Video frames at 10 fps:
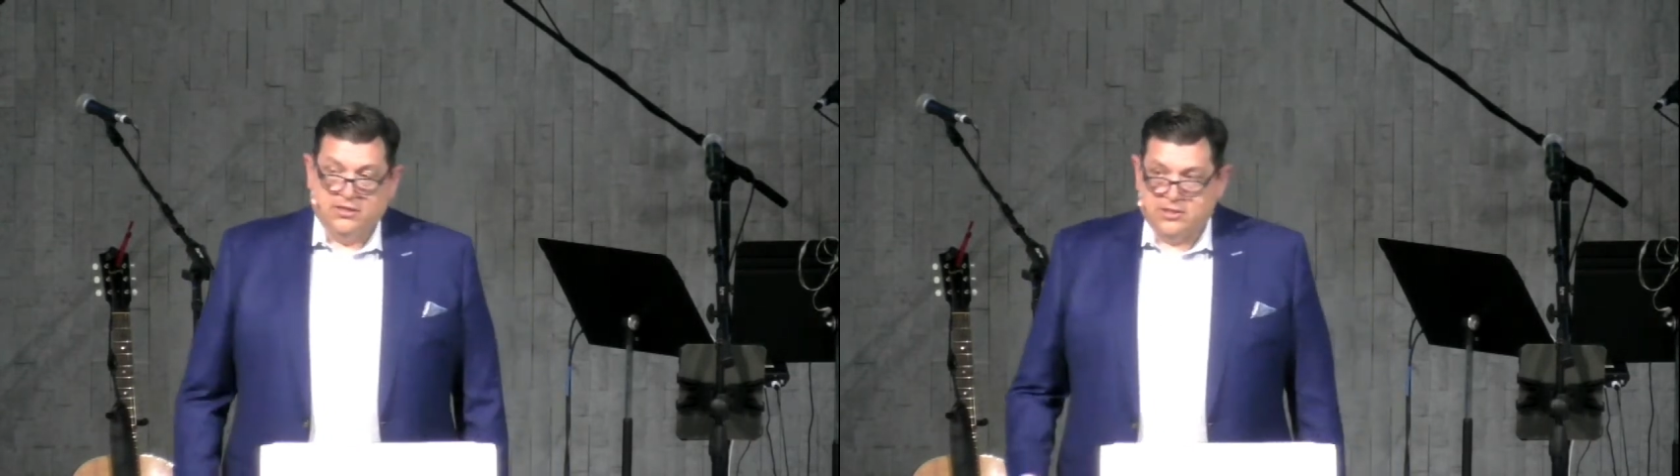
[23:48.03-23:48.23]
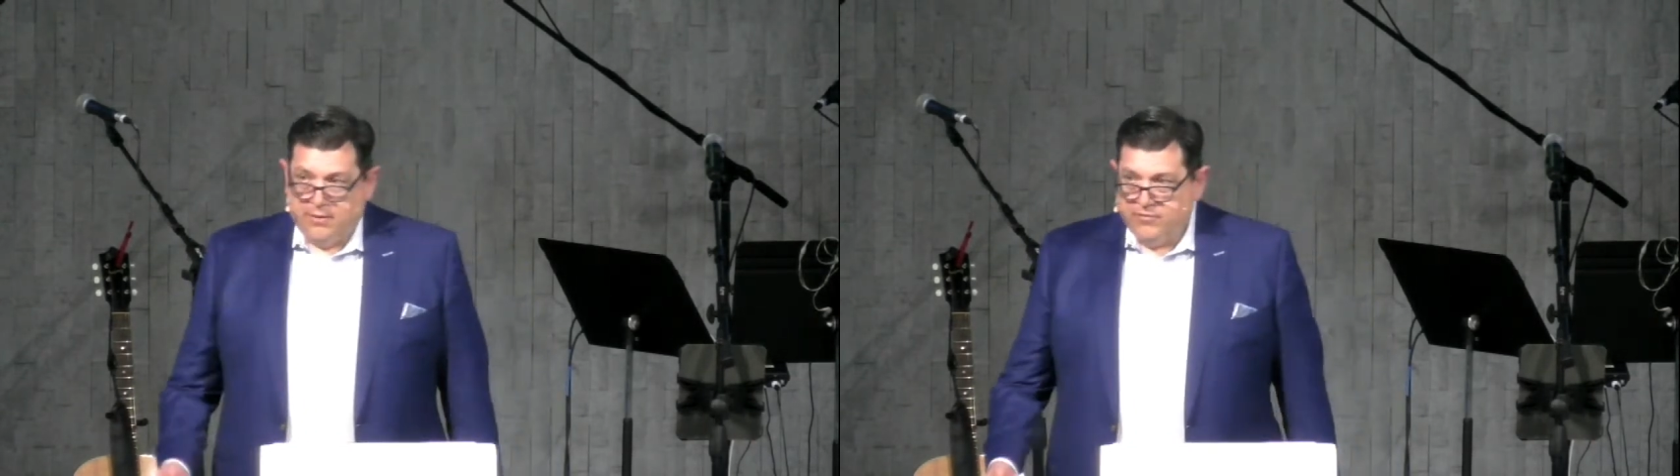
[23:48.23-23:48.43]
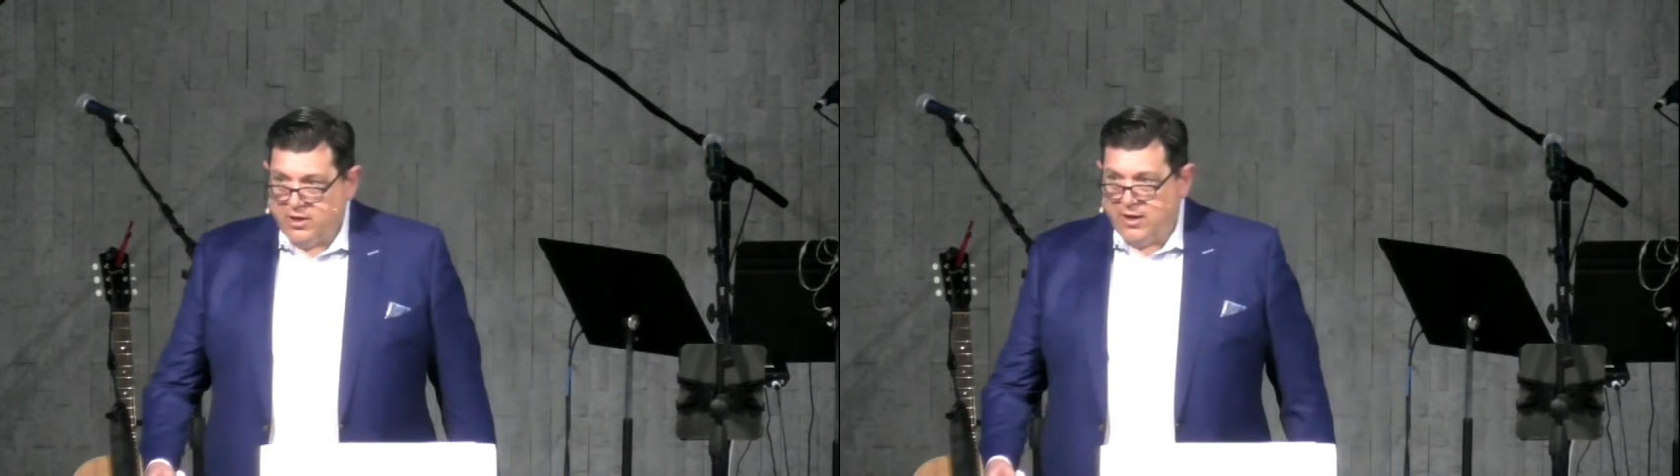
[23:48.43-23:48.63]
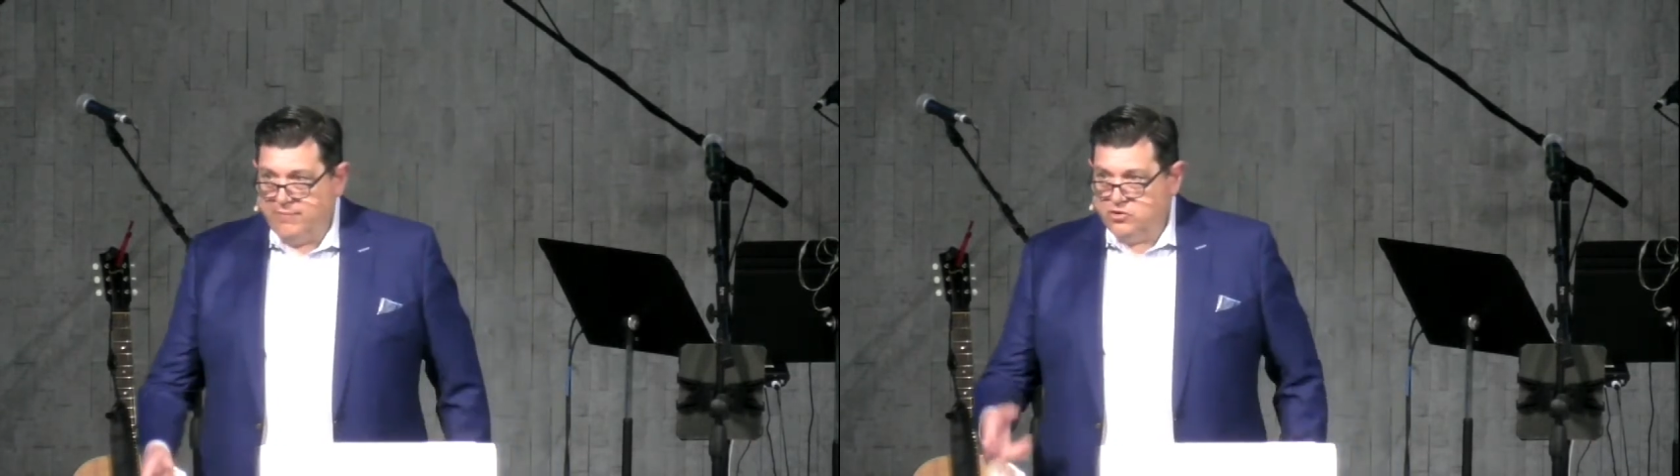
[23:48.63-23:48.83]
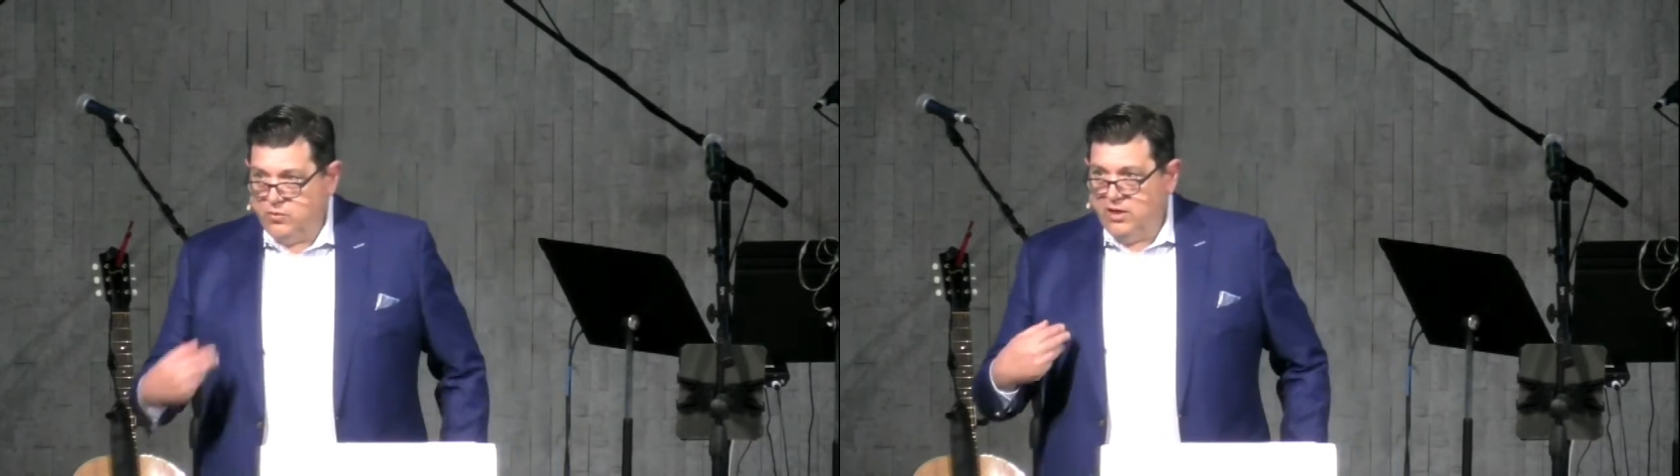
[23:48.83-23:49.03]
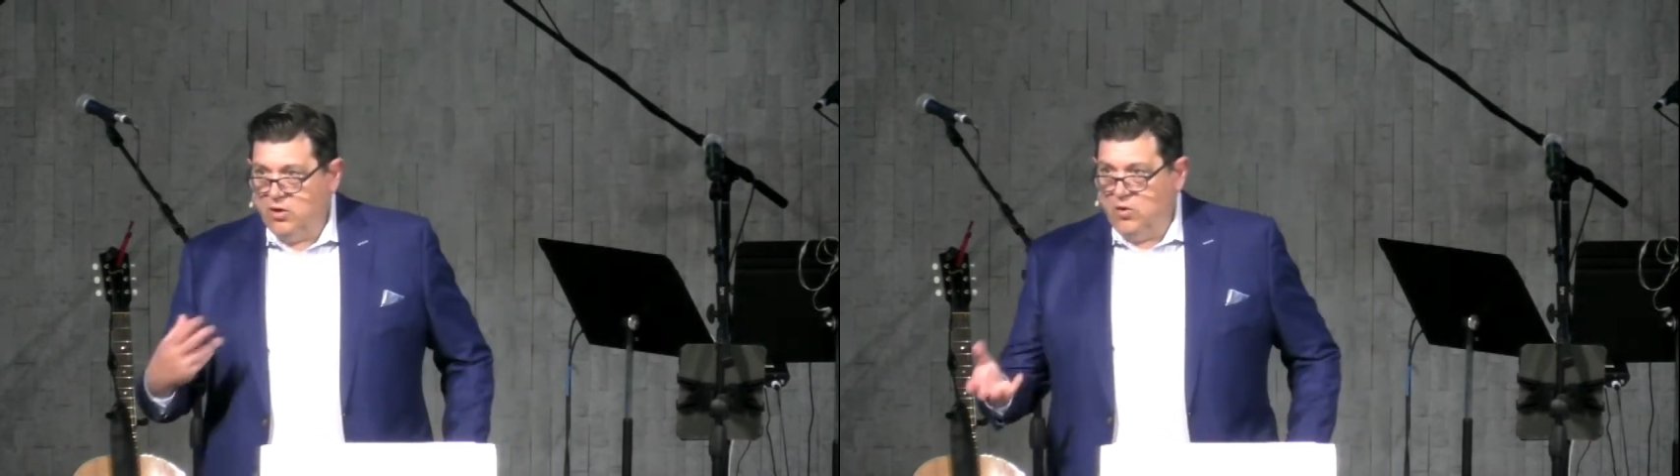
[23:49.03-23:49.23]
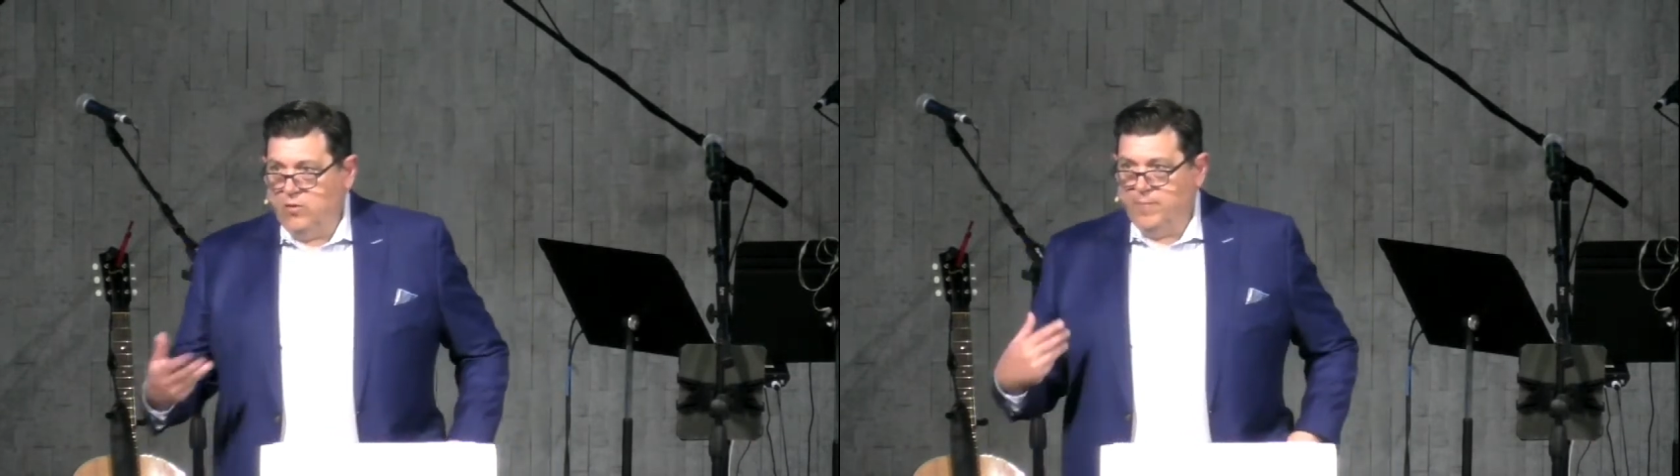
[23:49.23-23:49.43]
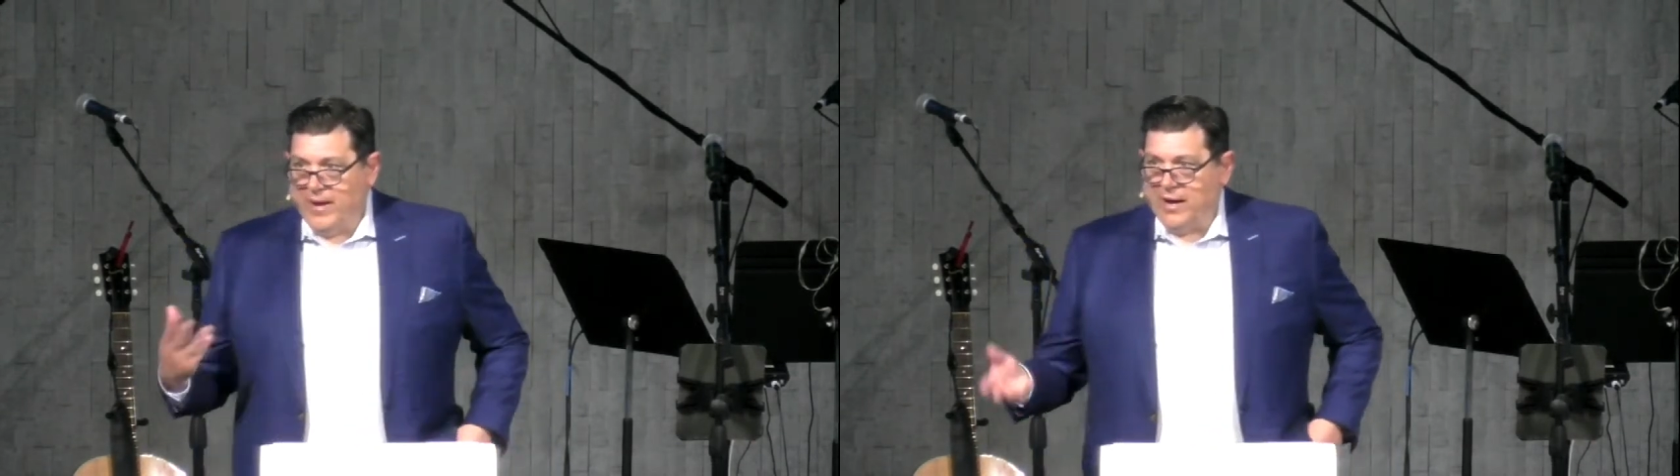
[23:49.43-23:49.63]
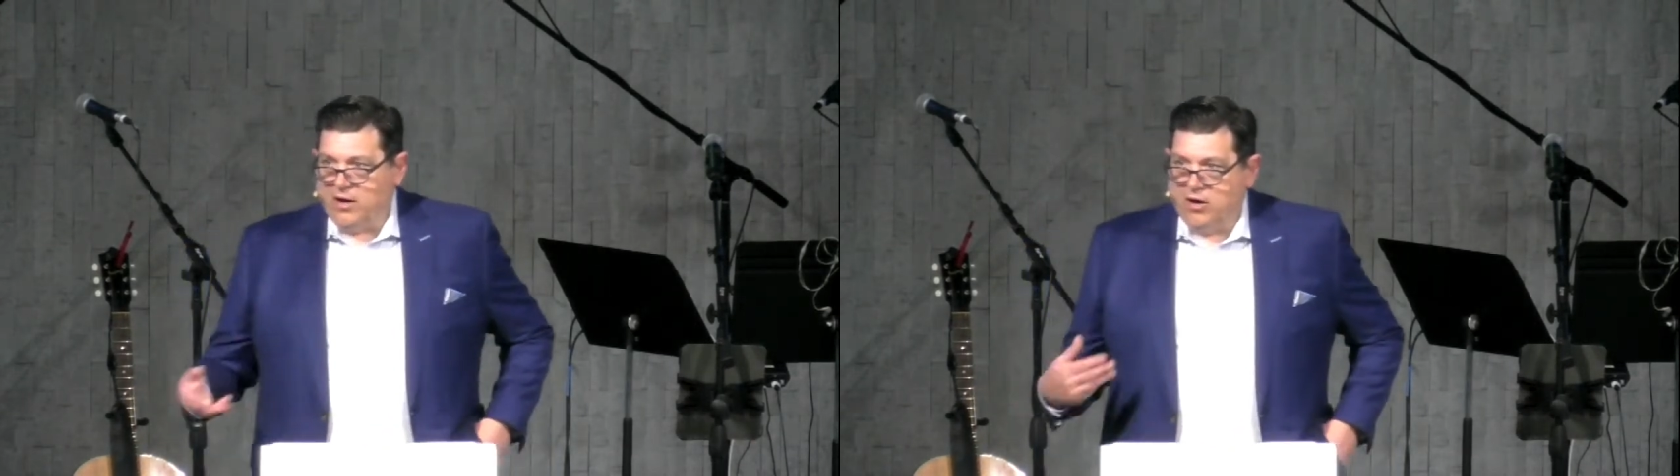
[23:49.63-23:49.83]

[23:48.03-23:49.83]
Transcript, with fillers: Sometimes we hold back